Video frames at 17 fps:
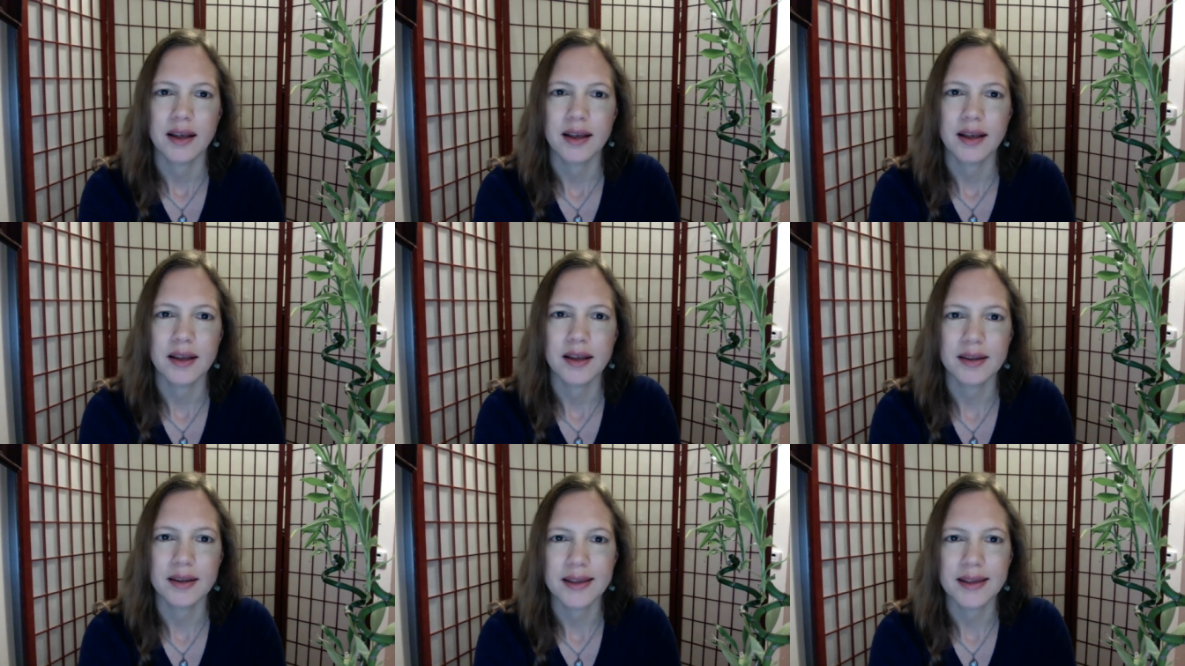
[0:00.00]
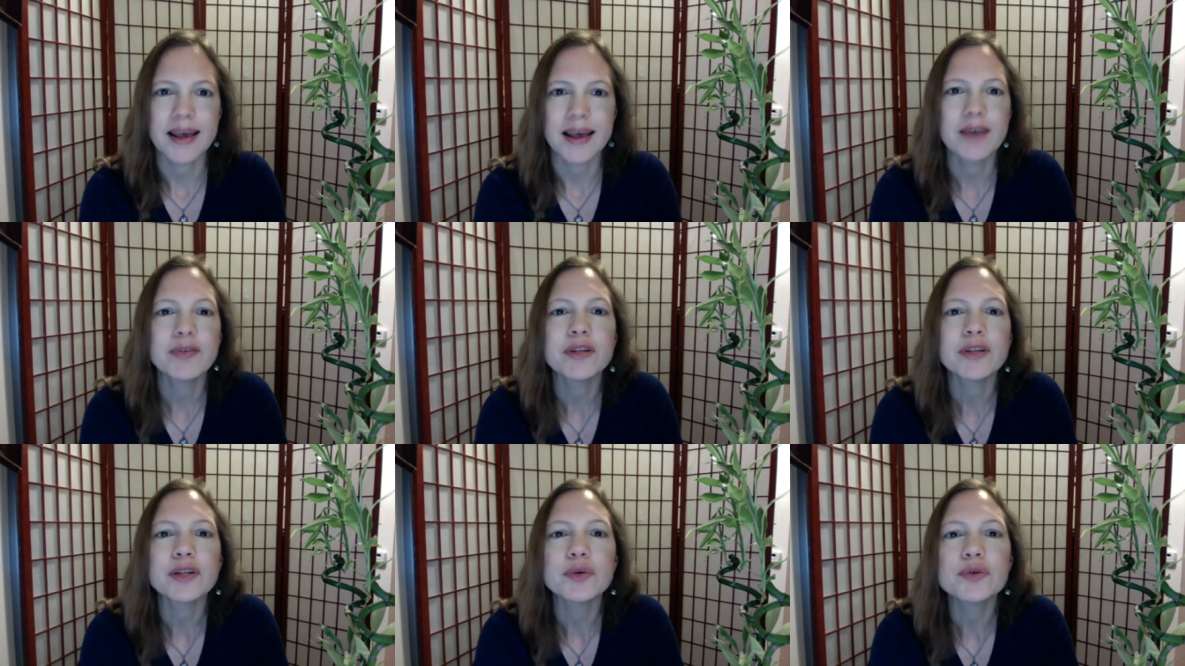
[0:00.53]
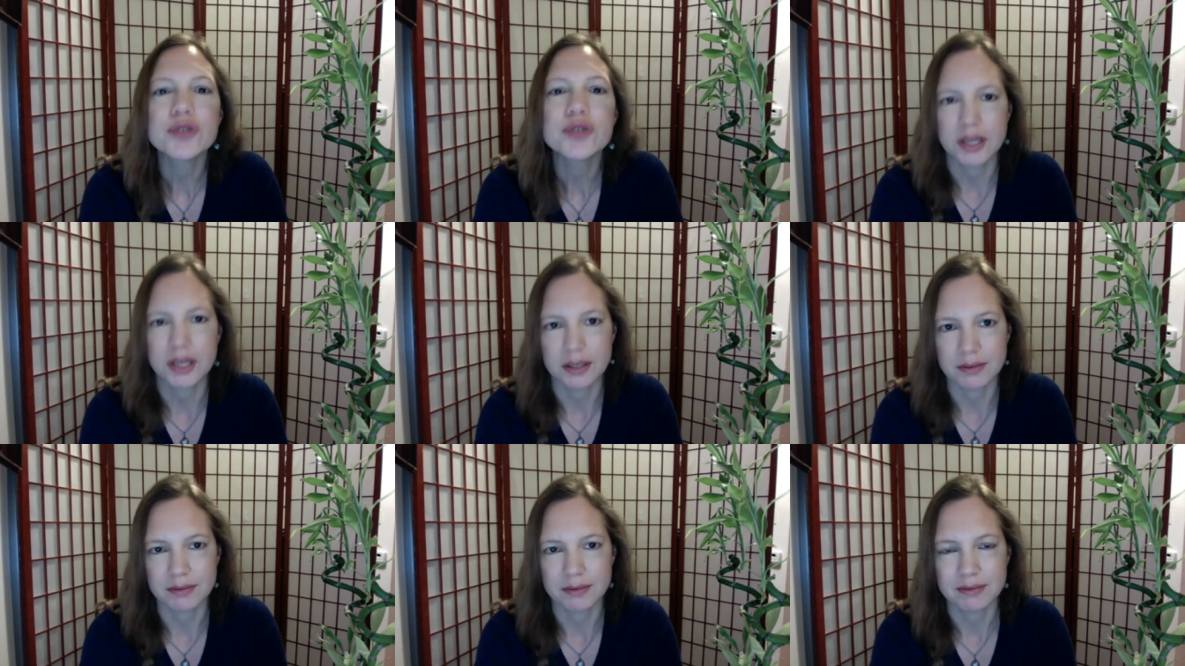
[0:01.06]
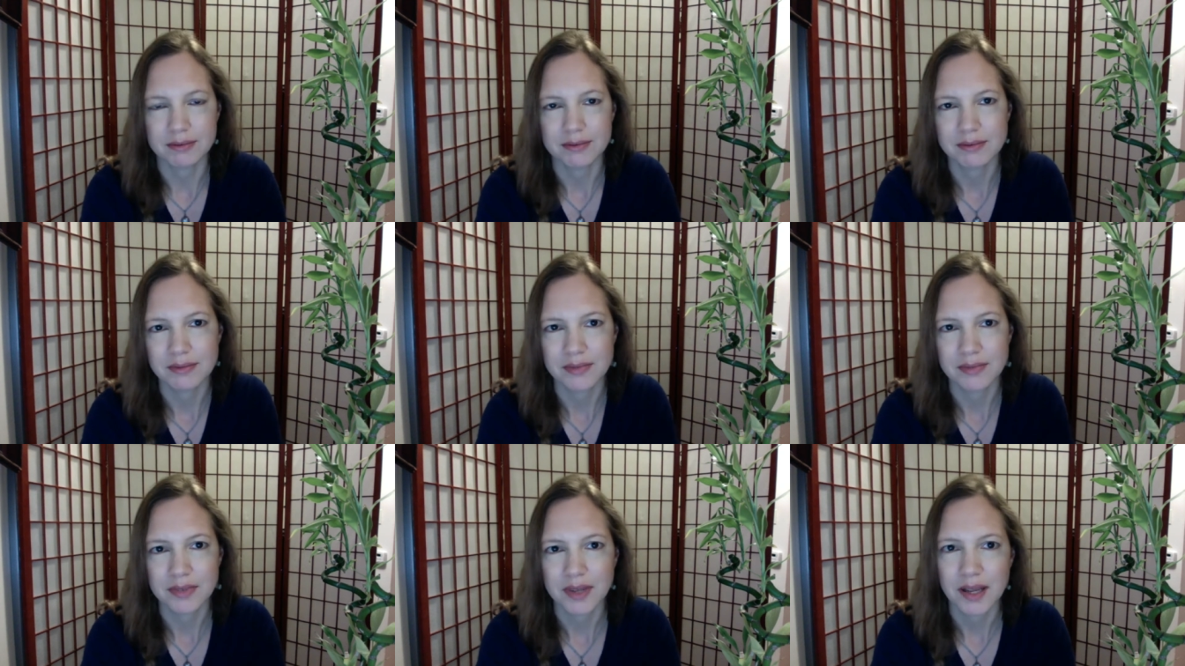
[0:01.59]
and in evolution.
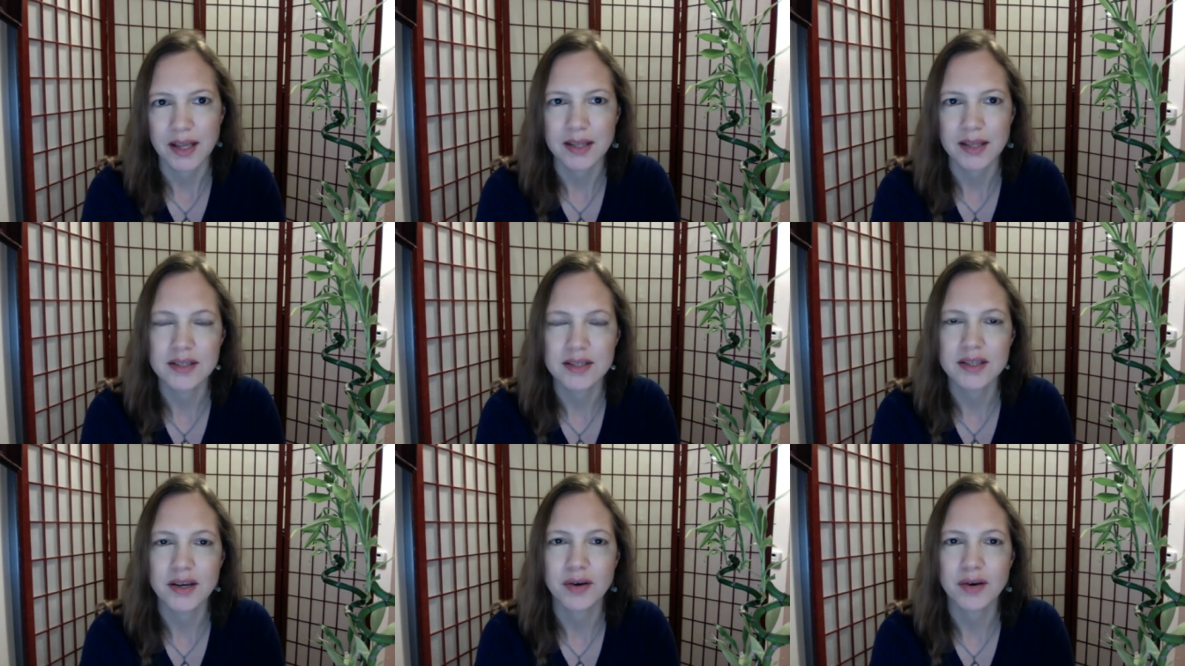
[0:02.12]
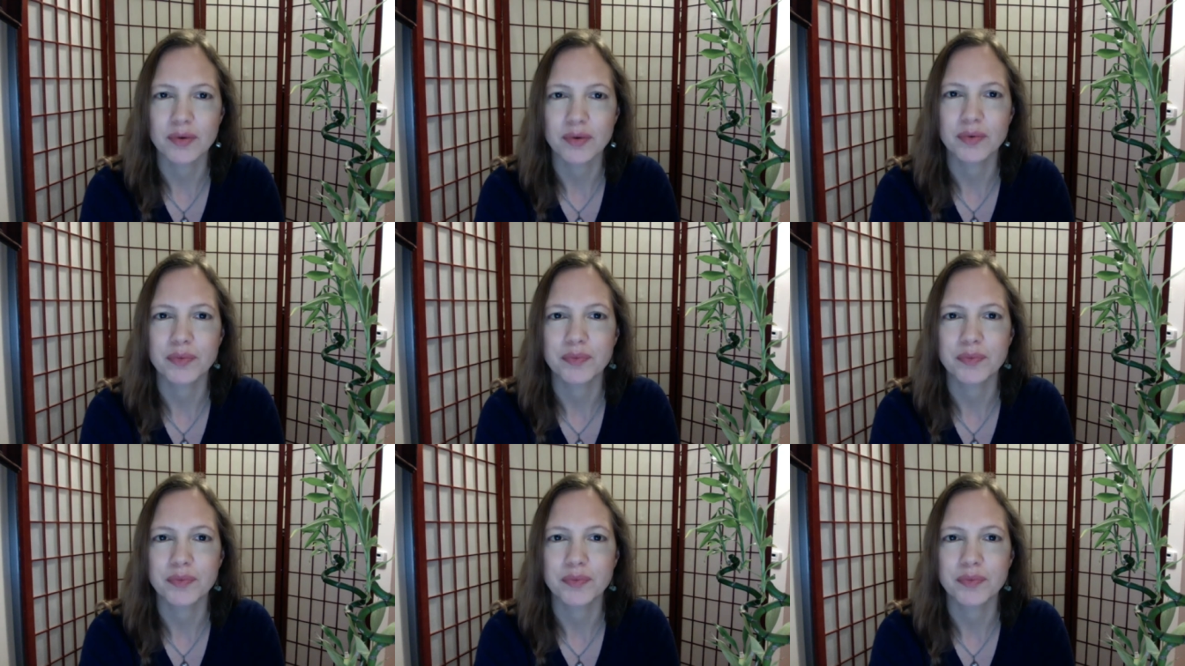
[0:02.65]
And so